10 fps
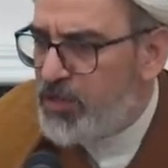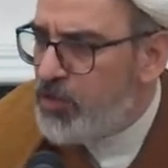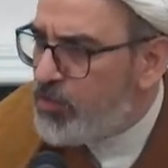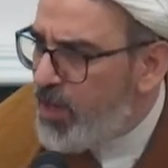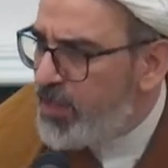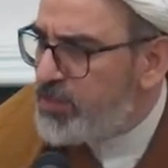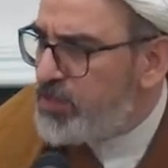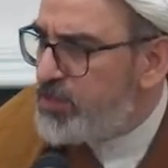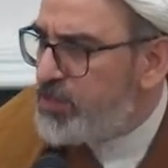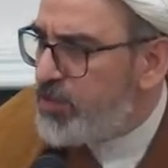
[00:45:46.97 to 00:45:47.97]
the
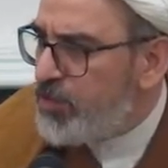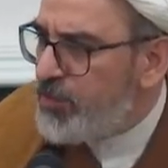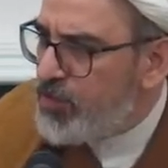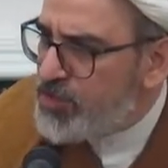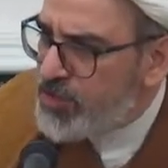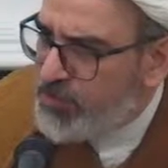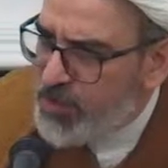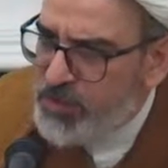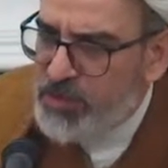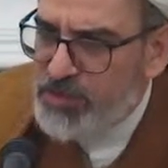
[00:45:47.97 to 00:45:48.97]
nomads, you know, because they
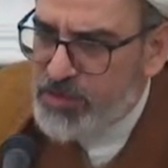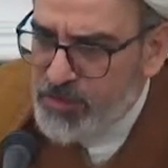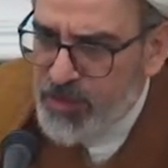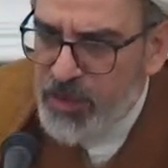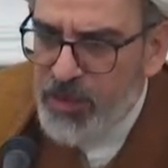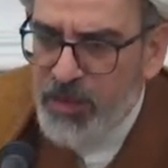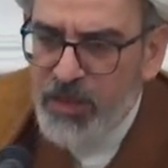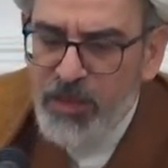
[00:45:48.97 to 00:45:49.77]
were the similar